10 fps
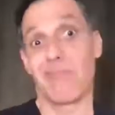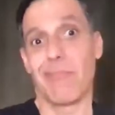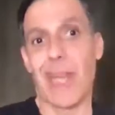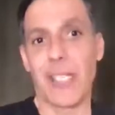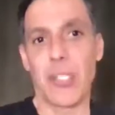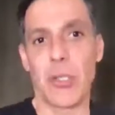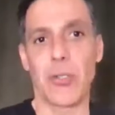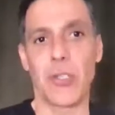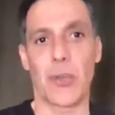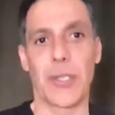any
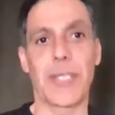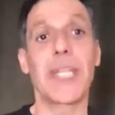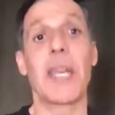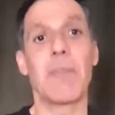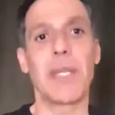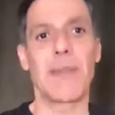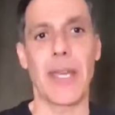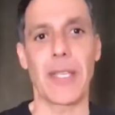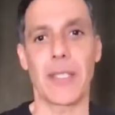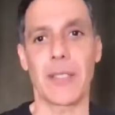news story can be
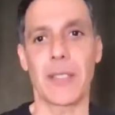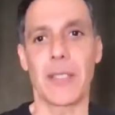fake.